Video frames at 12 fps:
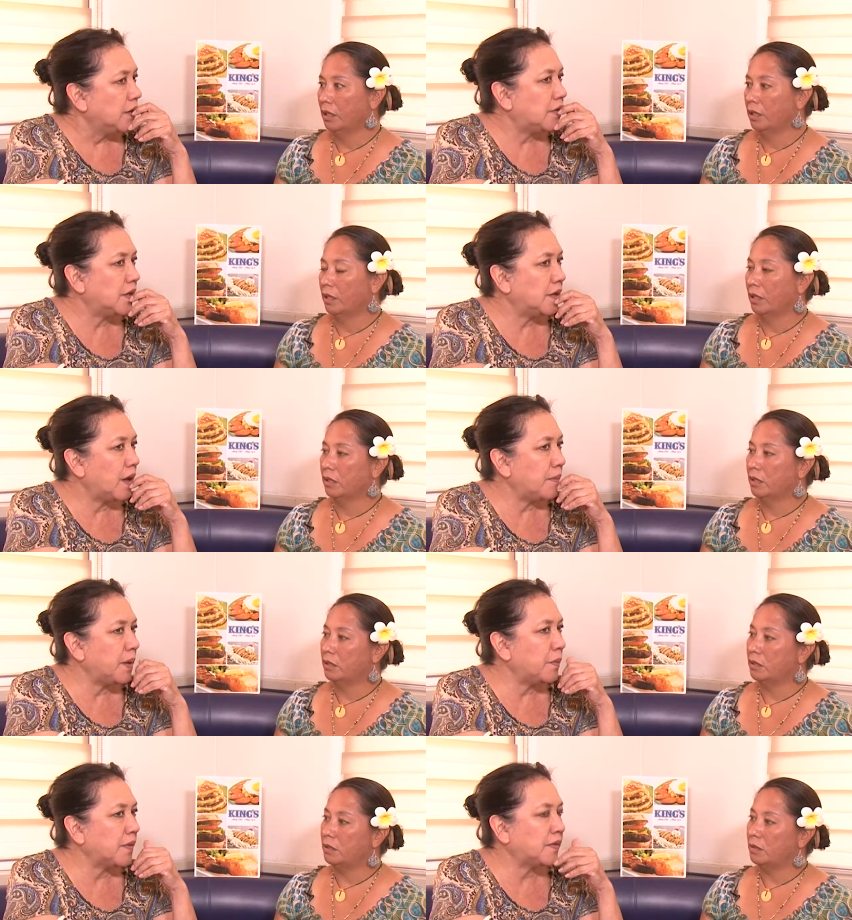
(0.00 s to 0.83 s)
Speaker 1: To,
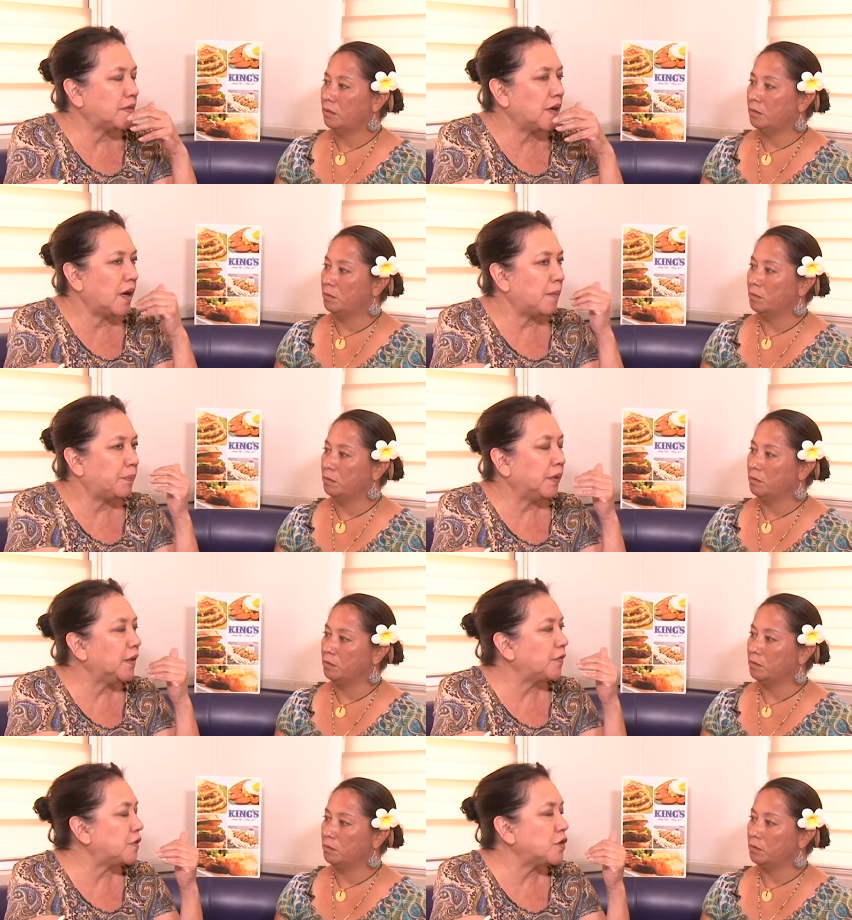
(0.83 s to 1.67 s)
I mean, was to
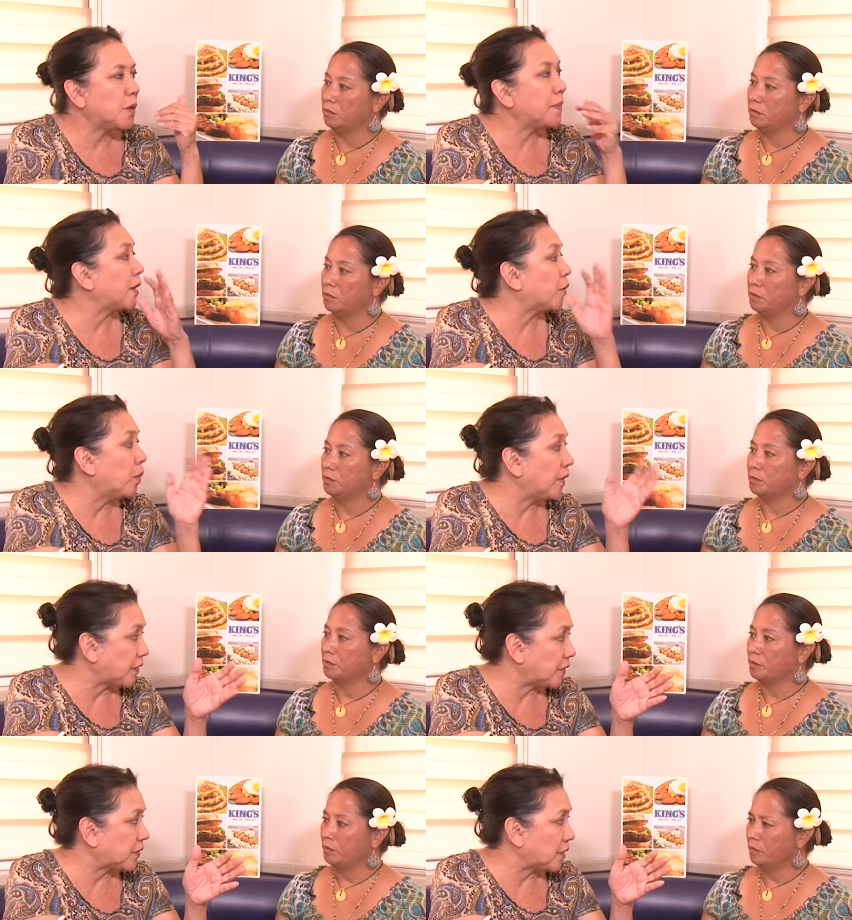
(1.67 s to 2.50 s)
uplift no matter
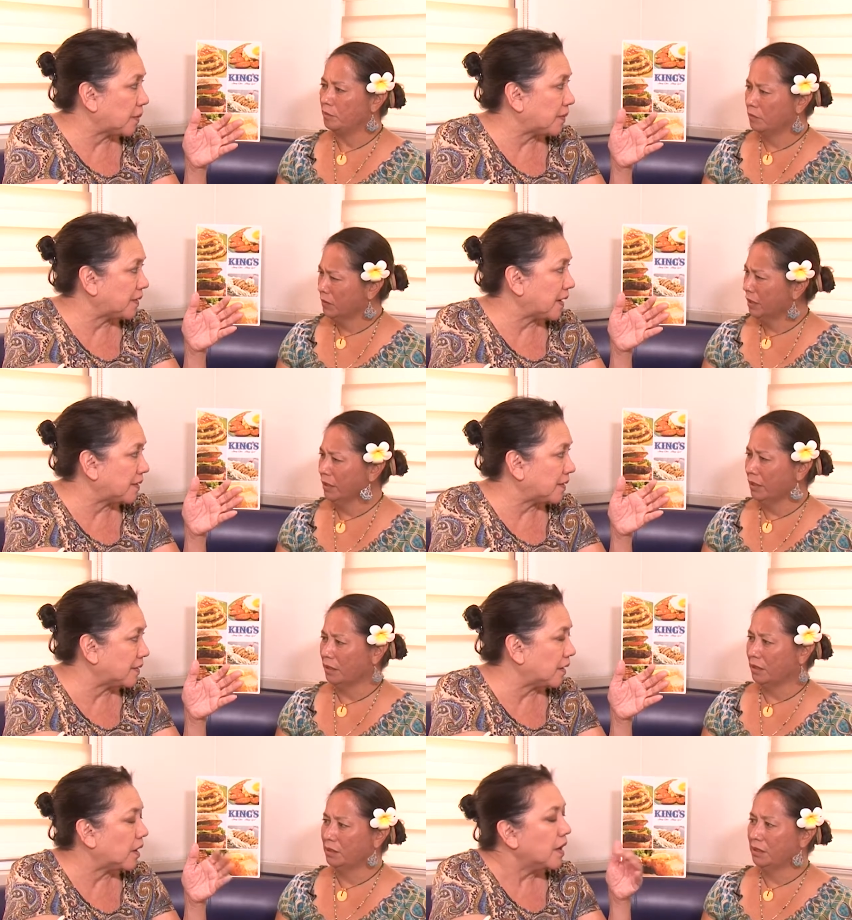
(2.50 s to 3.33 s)
what the
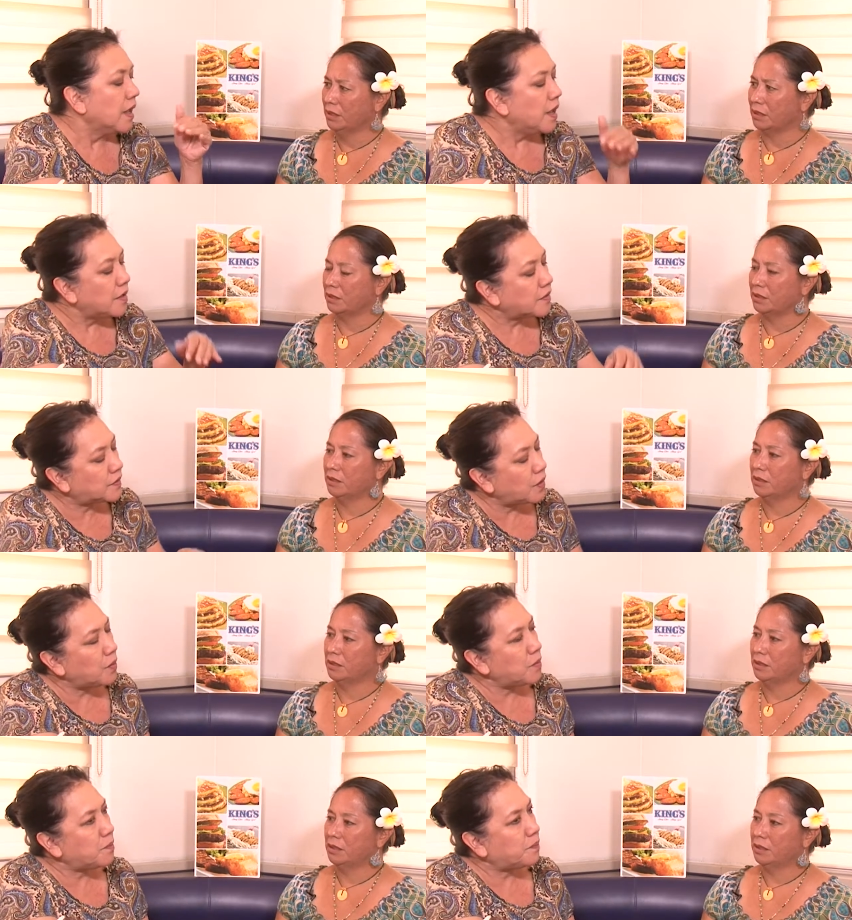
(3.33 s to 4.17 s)
circumstances yeah, are. Yeah.
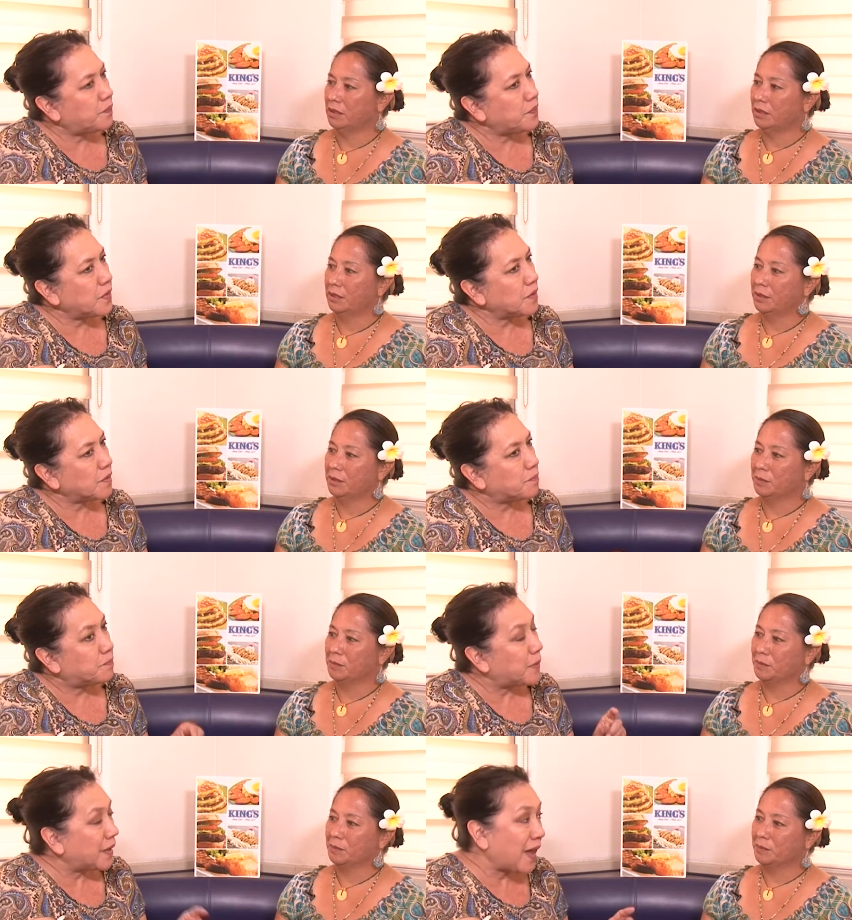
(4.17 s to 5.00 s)
So,
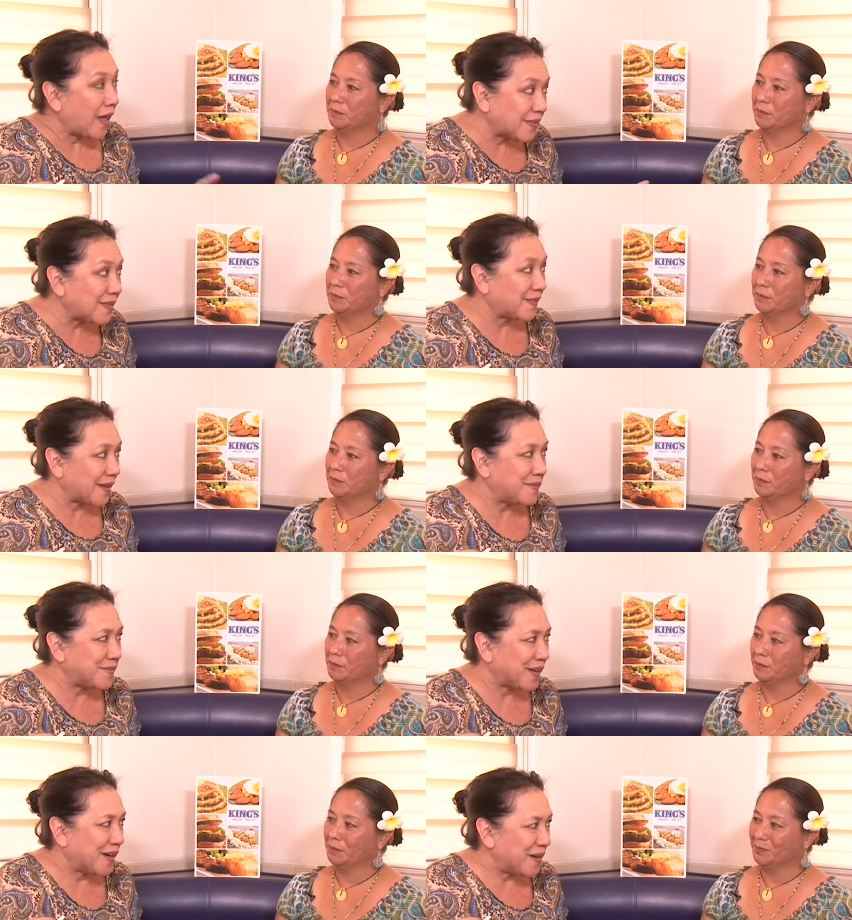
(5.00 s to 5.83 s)
but at the
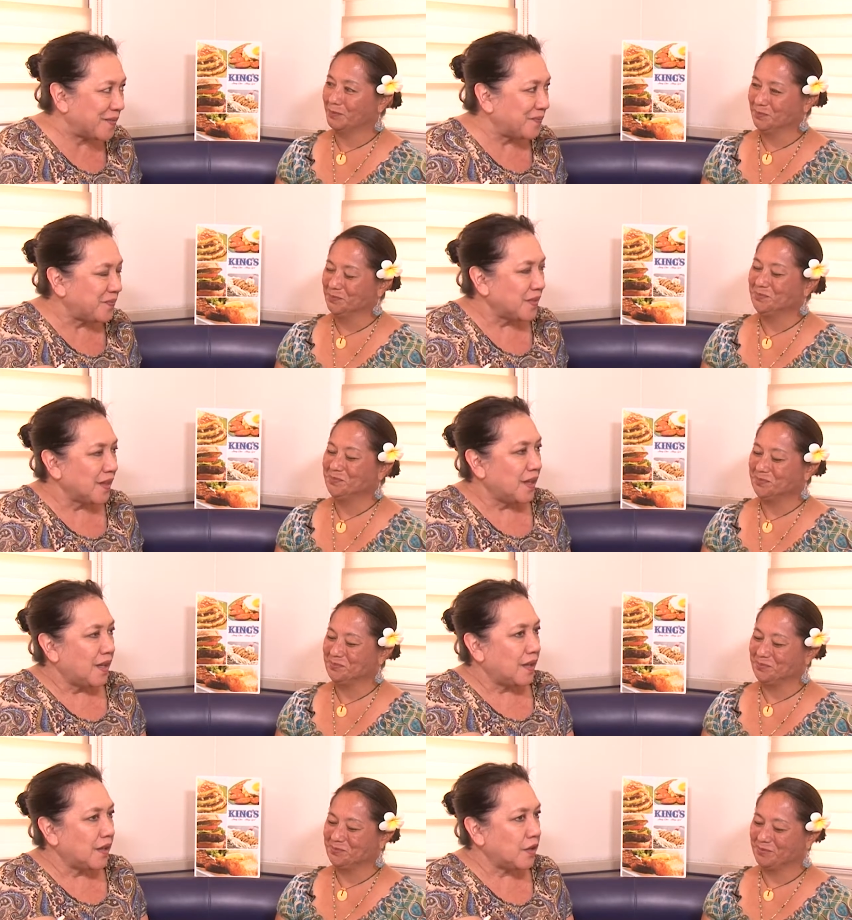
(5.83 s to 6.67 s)
same time, mm -hmm
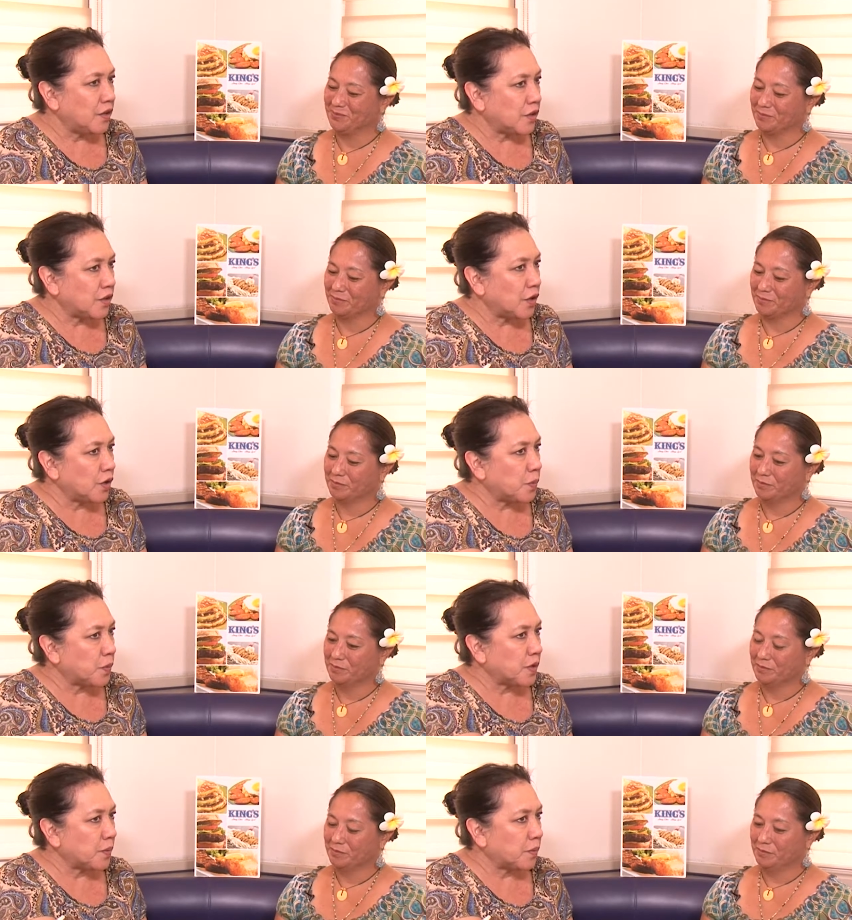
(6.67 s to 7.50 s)
you know,
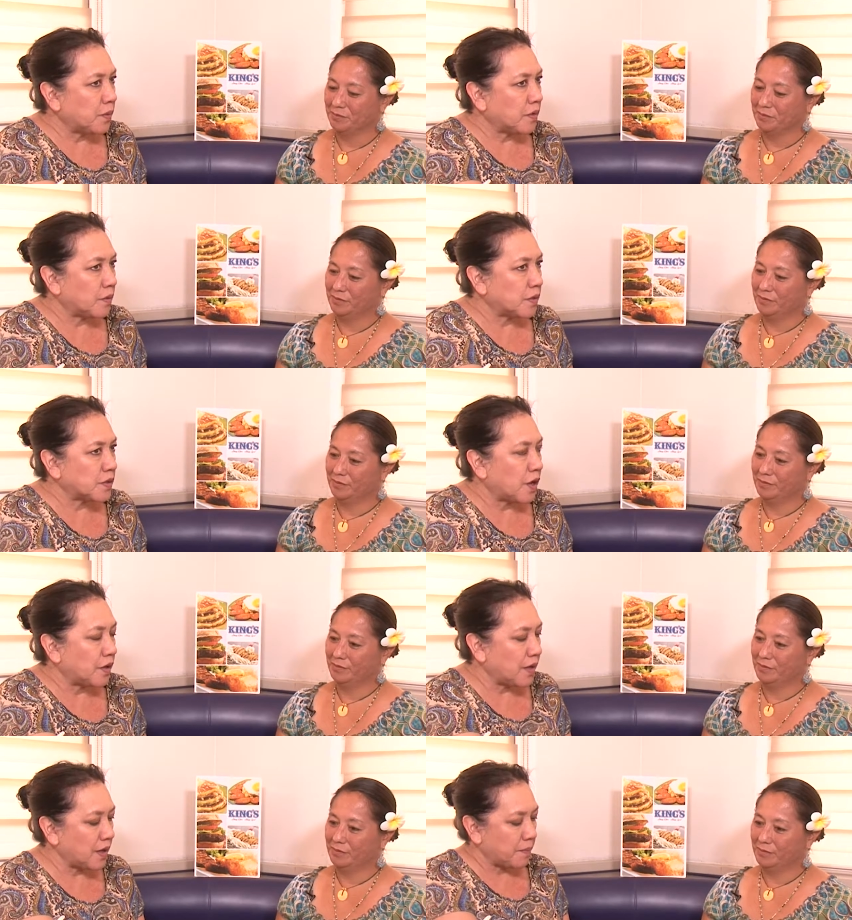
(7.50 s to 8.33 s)
we're, we're, we're,
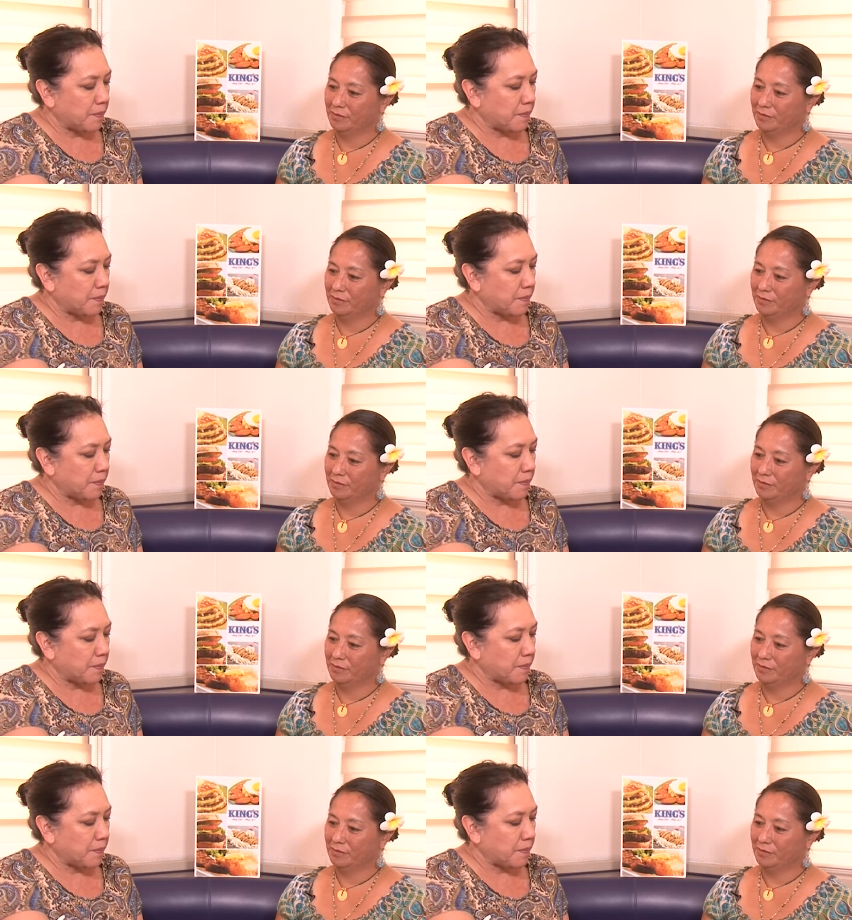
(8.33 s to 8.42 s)
talking